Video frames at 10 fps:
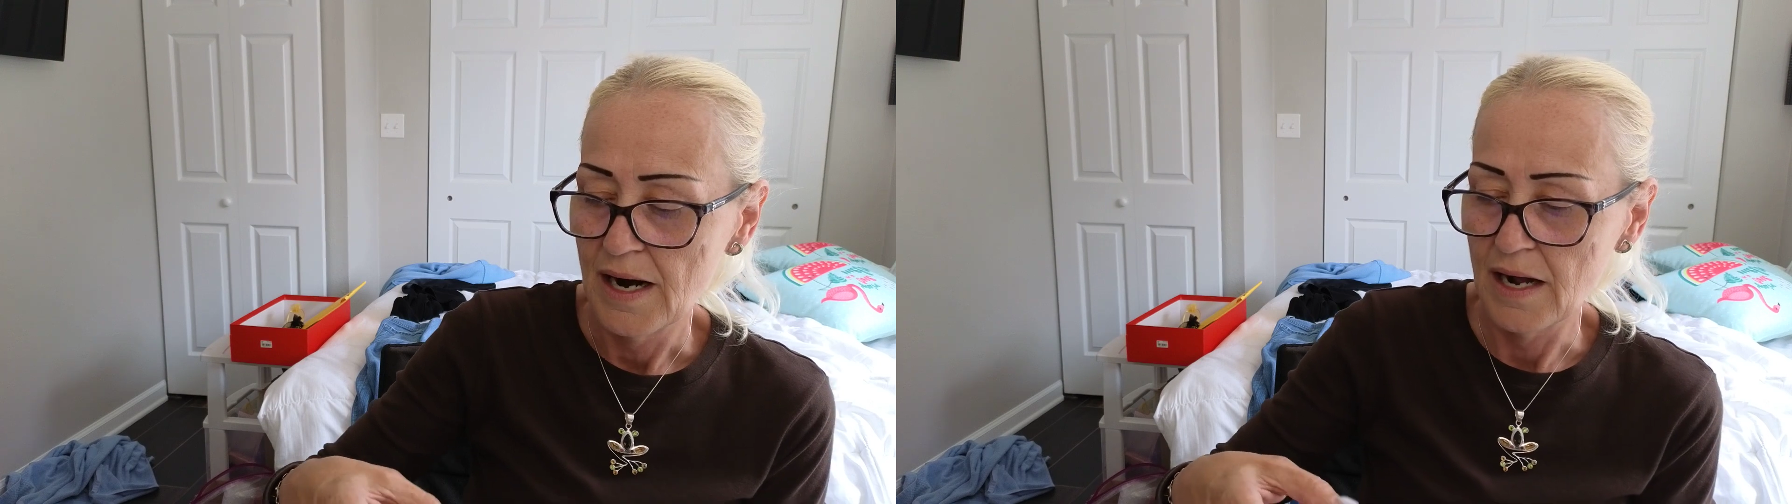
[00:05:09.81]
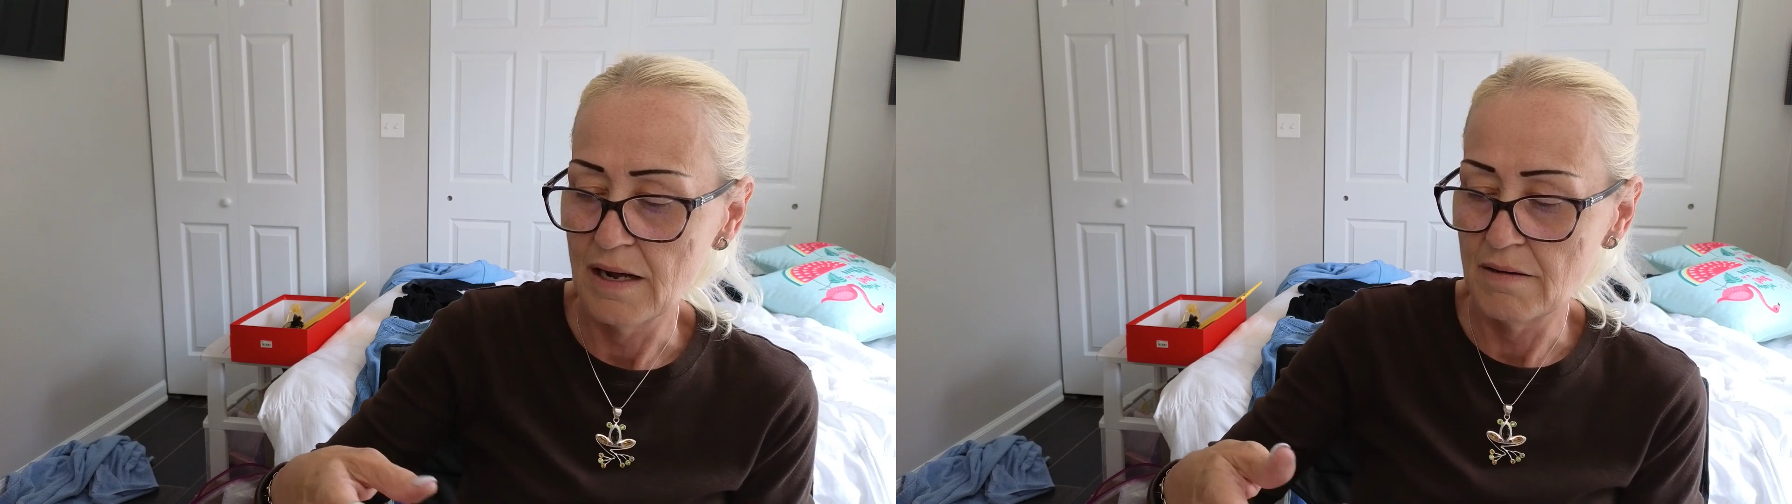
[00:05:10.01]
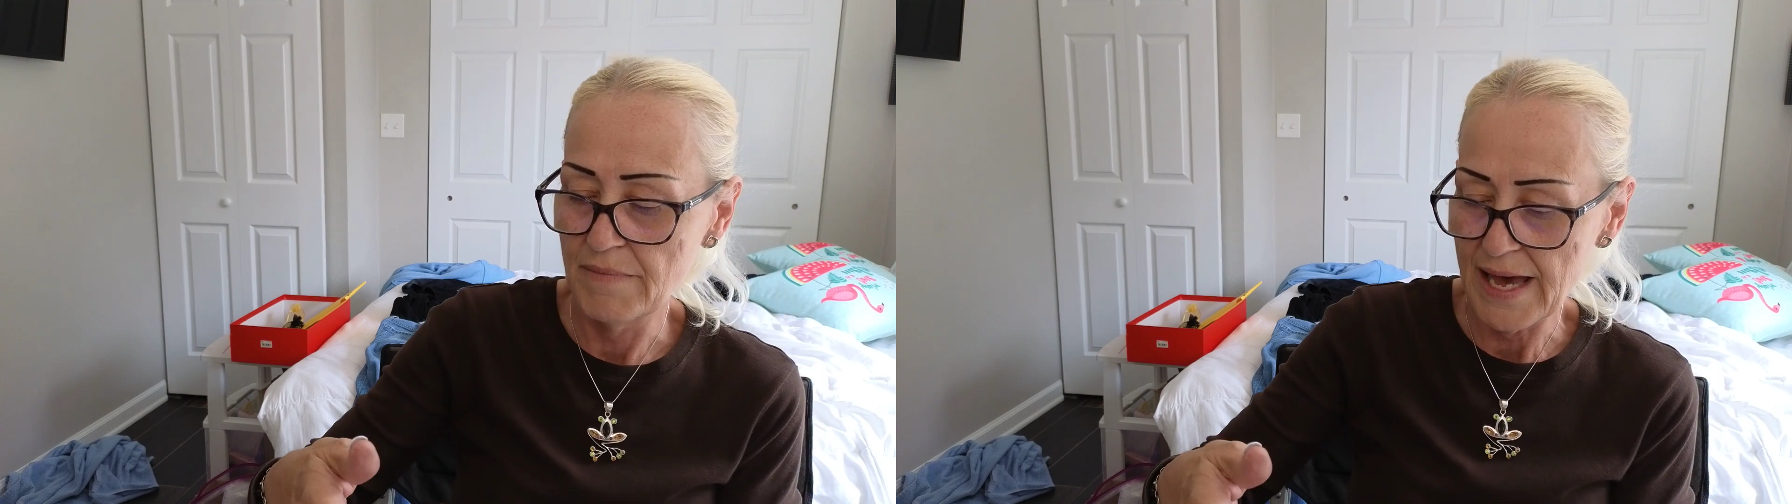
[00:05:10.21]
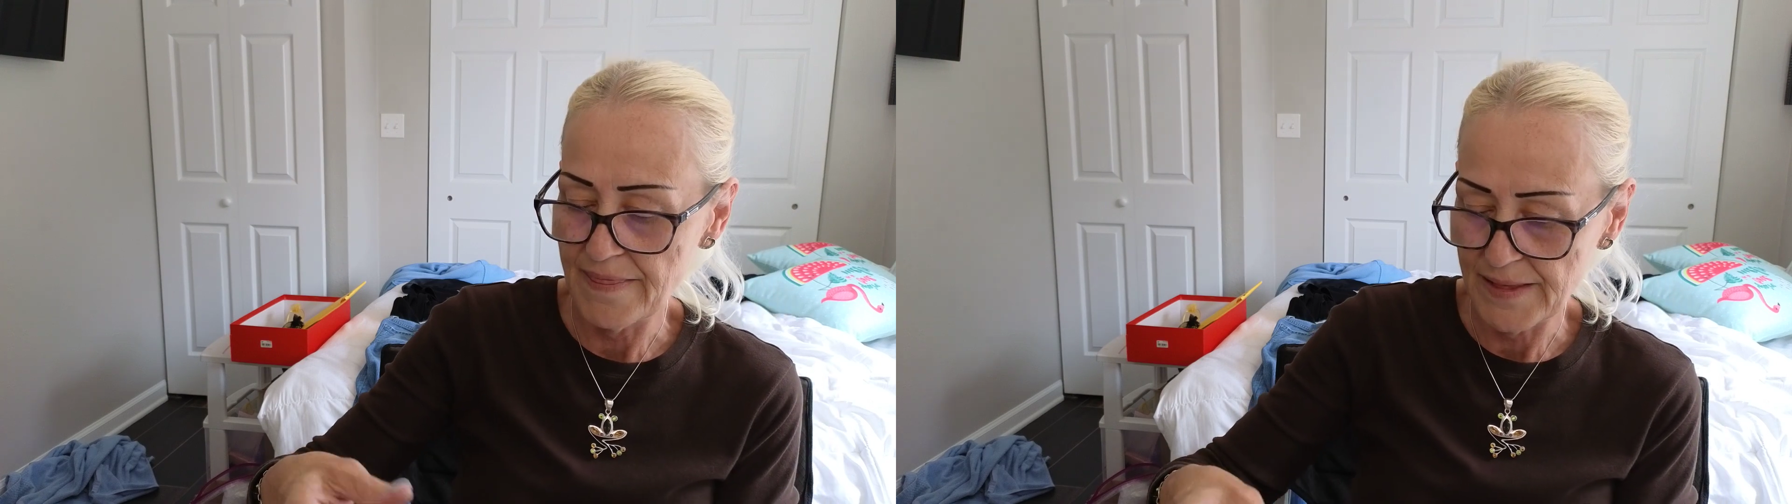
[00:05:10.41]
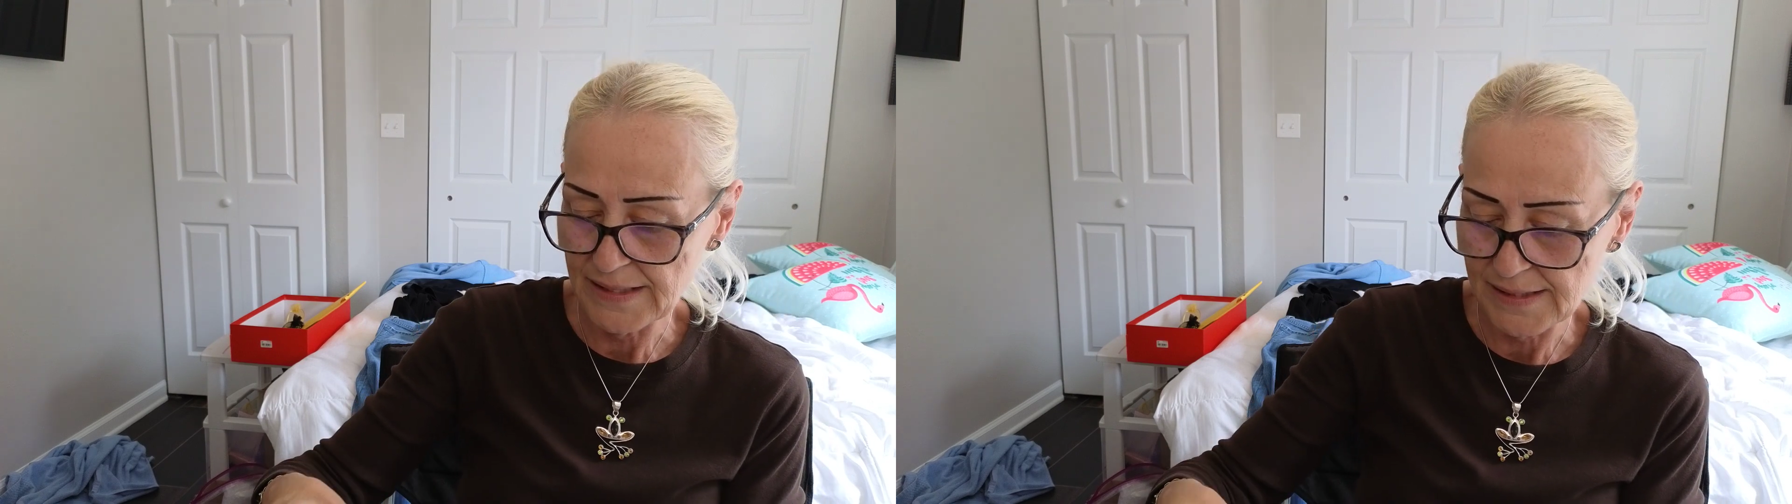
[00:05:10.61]

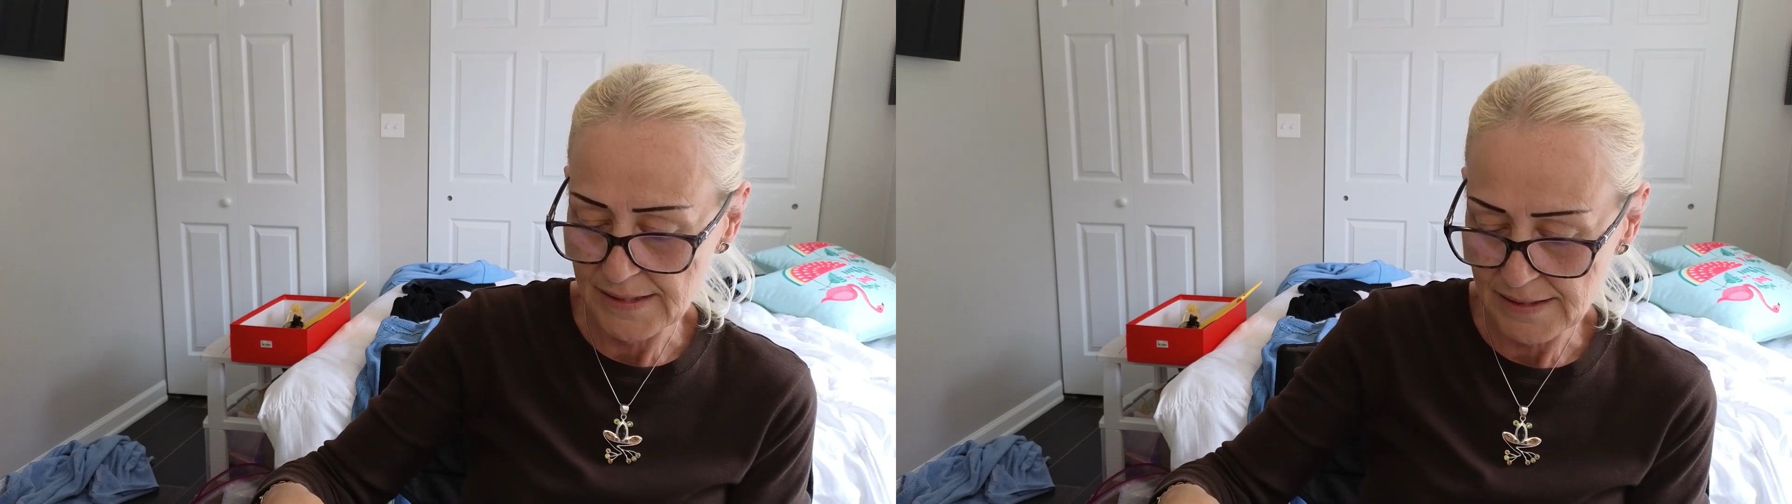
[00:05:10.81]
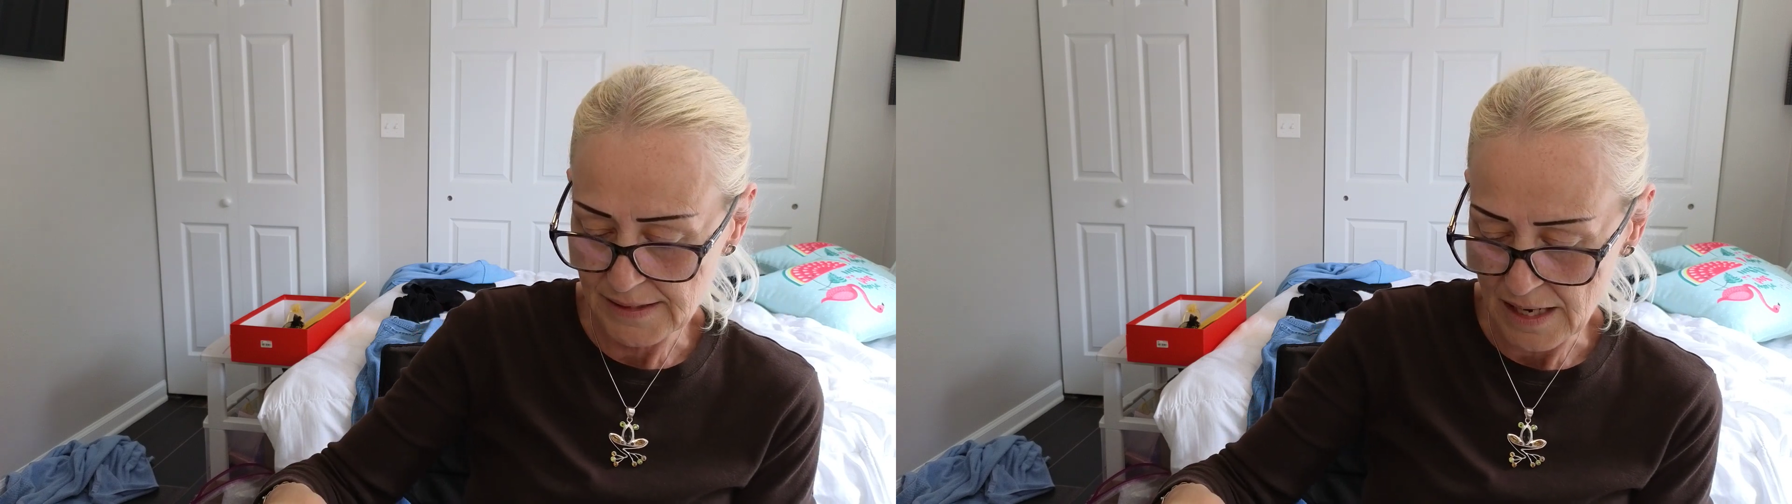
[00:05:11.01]
And this is